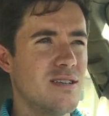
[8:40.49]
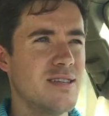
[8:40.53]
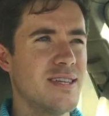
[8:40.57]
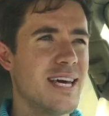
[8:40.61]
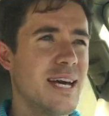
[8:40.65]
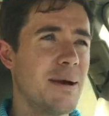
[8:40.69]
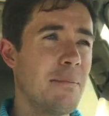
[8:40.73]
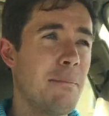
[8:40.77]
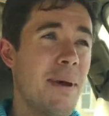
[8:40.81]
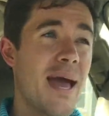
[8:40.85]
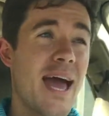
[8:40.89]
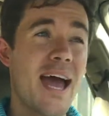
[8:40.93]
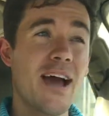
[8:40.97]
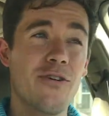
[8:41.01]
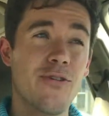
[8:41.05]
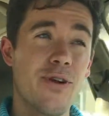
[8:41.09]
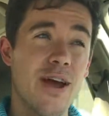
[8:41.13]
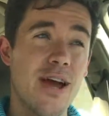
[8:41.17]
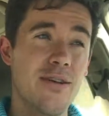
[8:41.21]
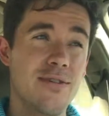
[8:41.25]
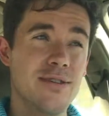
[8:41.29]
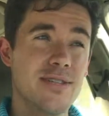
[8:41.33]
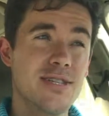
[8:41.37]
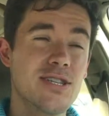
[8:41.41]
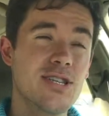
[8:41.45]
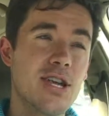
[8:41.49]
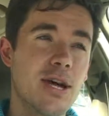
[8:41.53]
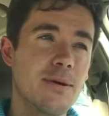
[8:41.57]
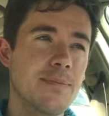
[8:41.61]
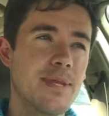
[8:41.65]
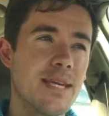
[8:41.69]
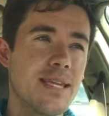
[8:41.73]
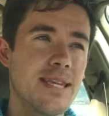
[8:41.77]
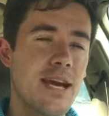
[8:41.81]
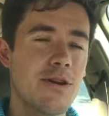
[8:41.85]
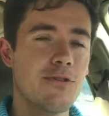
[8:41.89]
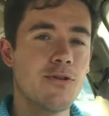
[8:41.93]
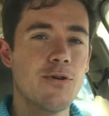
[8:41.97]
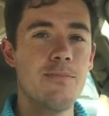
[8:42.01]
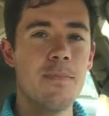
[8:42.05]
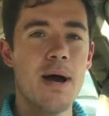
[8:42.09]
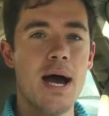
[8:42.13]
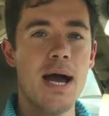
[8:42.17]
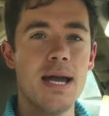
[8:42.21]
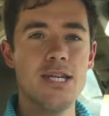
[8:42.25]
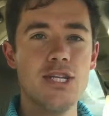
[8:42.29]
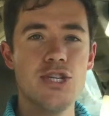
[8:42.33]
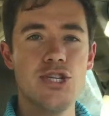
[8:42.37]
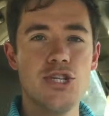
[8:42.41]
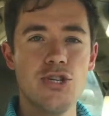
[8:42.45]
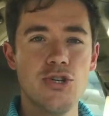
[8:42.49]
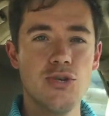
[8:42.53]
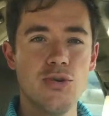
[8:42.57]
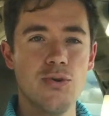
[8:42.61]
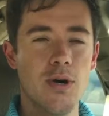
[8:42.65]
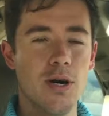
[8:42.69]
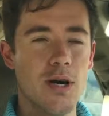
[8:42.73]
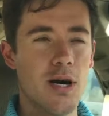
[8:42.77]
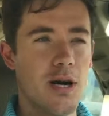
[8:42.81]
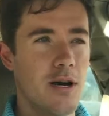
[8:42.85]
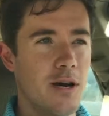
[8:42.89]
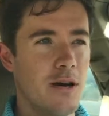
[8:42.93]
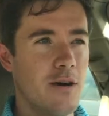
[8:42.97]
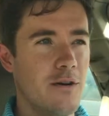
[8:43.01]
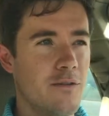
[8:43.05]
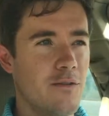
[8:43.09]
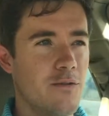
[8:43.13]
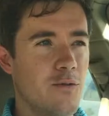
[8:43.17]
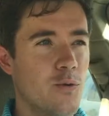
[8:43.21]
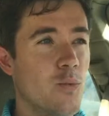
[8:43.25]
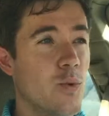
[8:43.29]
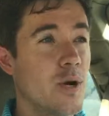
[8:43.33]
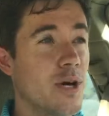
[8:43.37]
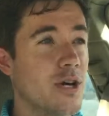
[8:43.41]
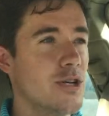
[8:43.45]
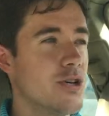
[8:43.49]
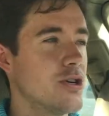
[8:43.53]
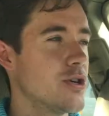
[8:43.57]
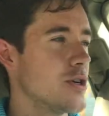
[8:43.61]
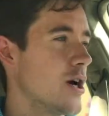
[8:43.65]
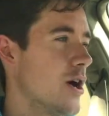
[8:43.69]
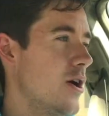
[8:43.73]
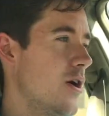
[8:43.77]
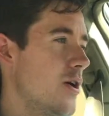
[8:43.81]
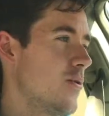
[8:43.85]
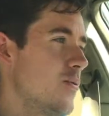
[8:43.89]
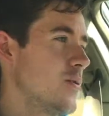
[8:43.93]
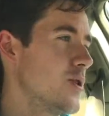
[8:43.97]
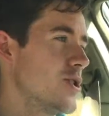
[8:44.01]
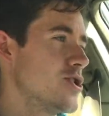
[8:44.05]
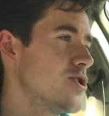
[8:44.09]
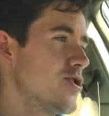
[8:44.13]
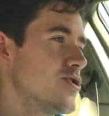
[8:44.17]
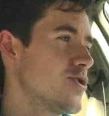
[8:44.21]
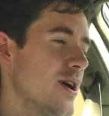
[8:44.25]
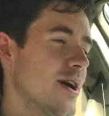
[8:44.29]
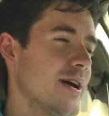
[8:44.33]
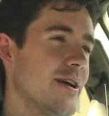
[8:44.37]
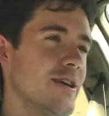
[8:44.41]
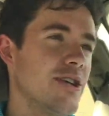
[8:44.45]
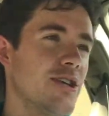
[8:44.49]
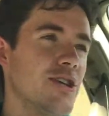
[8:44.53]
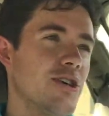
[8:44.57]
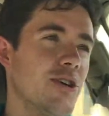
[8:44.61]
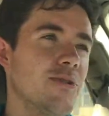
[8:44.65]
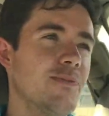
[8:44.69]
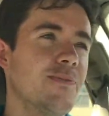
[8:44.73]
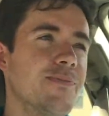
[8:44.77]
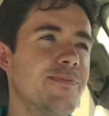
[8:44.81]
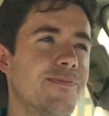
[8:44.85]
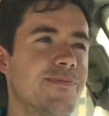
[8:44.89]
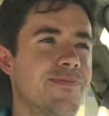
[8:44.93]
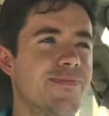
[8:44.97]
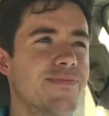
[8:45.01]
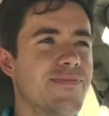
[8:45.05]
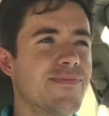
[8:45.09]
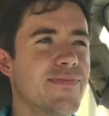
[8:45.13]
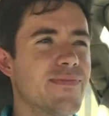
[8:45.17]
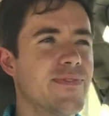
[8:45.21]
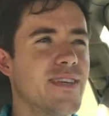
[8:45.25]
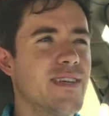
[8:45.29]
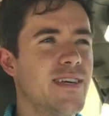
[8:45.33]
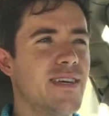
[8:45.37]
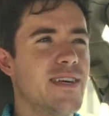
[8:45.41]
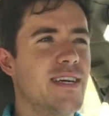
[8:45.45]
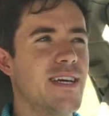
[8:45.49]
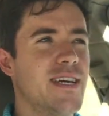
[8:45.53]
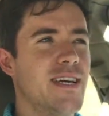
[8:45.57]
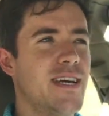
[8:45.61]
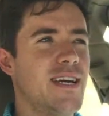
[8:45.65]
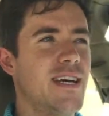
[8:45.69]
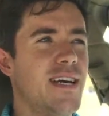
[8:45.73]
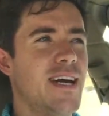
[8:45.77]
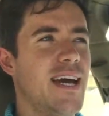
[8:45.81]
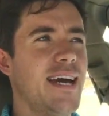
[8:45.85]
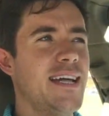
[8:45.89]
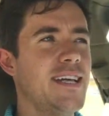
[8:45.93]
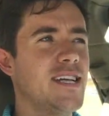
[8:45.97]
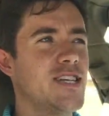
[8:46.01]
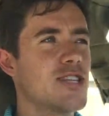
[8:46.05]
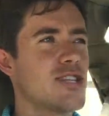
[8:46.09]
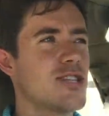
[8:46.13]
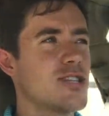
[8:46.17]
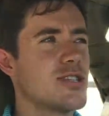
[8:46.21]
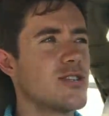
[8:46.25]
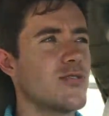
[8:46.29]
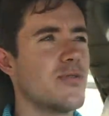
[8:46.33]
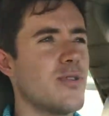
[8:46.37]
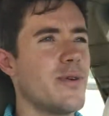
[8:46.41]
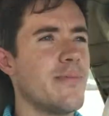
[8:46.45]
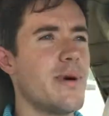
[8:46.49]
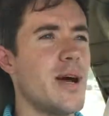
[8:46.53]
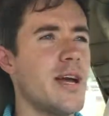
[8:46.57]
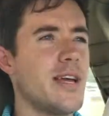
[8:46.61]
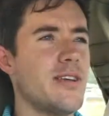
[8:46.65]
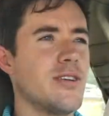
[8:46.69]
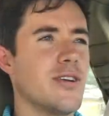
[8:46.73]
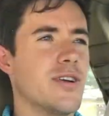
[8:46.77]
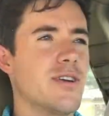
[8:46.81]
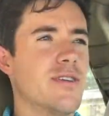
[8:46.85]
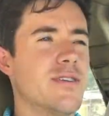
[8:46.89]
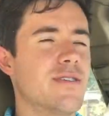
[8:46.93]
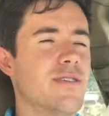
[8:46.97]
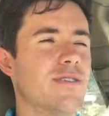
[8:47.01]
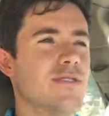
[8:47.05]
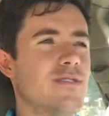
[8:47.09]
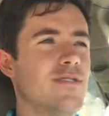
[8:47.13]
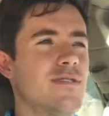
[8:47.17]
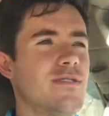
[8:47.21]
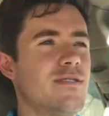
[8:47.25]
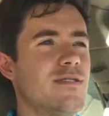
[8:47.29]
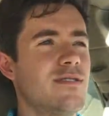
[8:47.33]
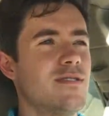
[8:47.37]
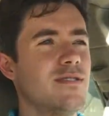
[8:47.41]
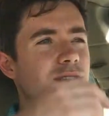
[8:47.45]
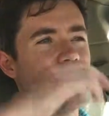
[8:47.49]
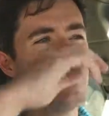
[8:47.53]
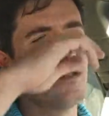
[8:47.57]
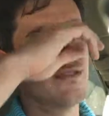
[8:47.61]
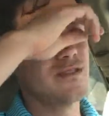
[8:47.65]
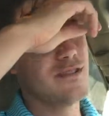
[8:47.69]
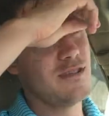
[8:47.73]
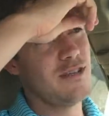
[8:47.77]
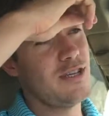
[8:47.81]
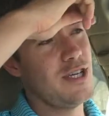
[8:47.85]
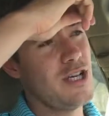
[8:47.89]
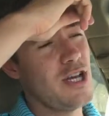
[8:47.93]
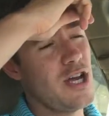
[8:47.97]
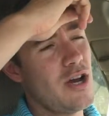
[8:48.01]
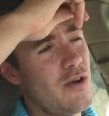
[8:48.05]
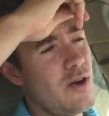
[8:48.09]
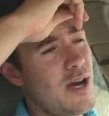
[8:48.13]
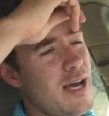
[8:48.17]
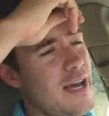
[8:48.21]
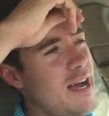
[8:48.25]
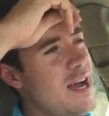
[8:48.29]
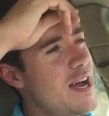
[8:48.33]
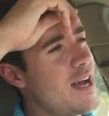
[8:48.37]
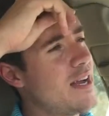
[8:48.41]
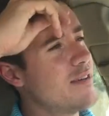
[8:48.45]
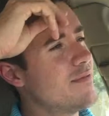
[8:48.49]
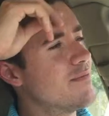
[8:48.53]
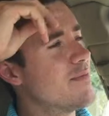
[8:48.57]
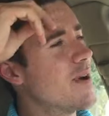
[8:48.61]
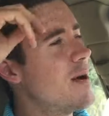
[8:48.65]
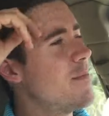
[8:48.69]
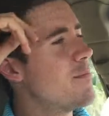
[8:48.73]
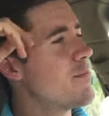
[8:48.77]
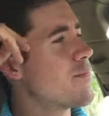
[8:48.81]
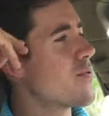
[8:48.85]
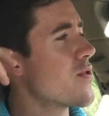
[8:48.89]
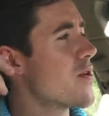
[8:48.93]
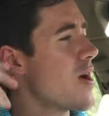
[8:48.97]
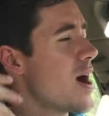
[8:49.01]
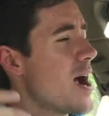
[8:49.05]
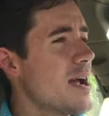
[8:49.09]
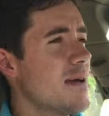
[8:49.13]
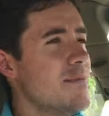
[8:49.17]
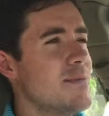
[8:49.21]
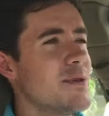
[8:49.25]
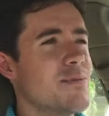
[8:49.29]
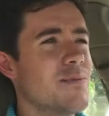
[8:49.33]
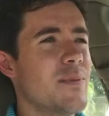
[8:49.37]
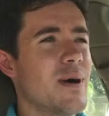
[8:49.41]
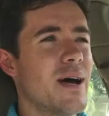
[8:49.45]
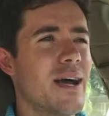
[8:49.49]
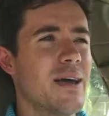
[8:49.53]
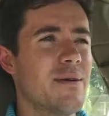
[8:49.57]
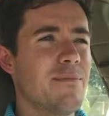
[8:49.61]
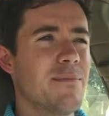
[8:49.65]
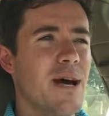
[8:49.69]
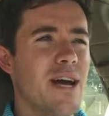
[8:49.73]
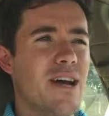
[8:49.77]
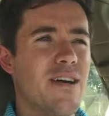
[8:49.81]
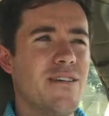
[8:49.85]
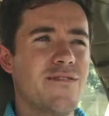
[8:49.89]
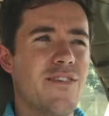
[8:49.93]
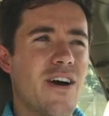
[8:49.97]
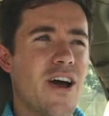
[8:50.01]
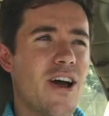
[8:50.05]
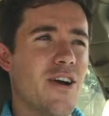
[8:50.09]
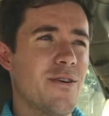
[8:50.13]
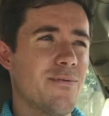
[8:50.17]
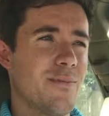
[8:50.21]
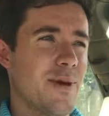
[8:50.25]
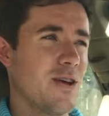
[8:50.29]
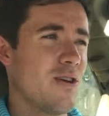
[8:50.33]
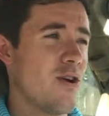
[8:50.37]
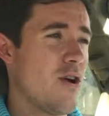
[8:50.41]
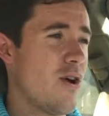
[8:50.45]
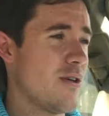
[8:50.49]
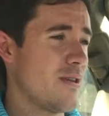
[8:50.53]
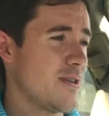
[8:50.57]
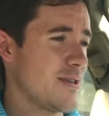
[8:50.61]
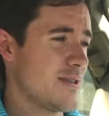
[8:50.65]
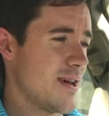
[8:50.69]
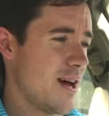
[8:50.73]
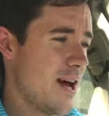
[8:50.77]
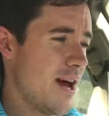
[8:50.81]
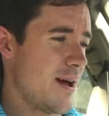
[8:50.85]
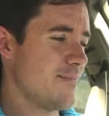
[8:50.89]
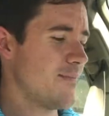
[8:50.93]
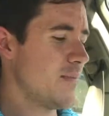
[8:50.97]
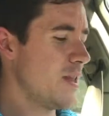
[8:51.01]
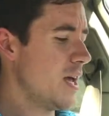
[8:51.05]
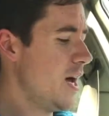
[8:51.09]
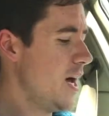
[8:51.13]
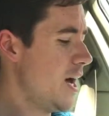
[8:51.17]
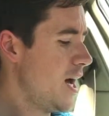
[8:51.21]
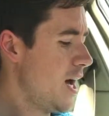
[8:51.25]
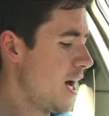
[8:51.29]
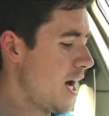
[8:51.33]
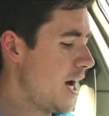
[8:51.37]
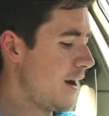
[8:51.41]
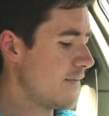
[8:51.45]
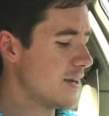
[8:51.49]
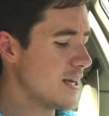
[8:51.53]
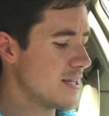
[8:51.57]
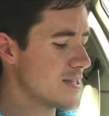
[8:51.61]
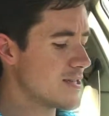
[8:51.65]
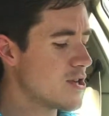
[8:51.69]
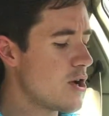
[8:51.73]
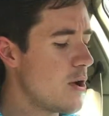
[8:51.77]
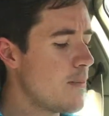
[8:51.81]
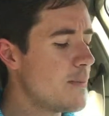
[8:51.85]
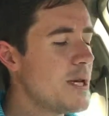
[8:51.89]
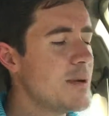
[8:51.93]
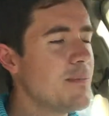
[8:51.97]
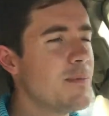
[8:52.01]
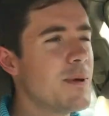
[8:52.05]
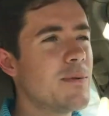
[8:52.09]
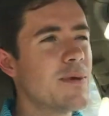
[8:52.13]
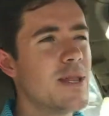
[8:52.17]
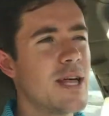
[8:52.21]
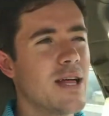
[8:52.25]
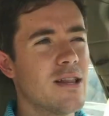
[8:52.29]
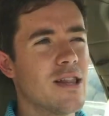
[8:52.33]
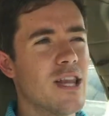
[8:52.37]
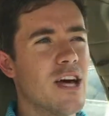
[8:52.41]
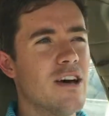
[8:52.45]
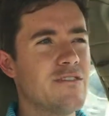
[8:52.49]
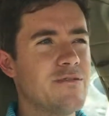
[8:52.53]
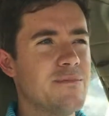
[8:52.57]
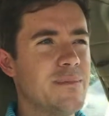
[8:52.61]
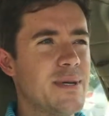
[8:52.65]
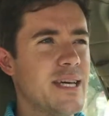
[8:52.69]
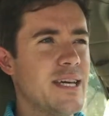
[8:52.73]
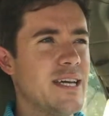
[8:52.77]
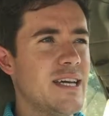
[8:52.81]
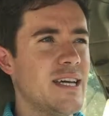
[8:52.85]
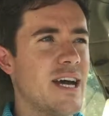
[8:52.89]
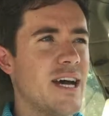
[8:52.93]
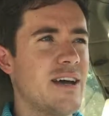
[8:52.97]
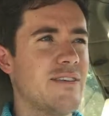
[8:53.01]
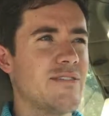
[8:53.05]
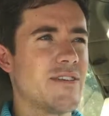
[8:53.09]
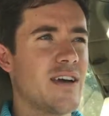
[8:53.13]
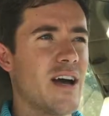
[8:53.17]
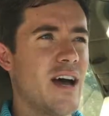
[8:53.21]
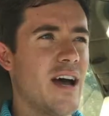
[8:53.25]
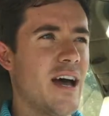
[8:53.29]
like a background, something that reminds you of where you're going, what you're trying to do. And it's just a reminder. I'm primed by my environment all the time. I've got so many people that love me. I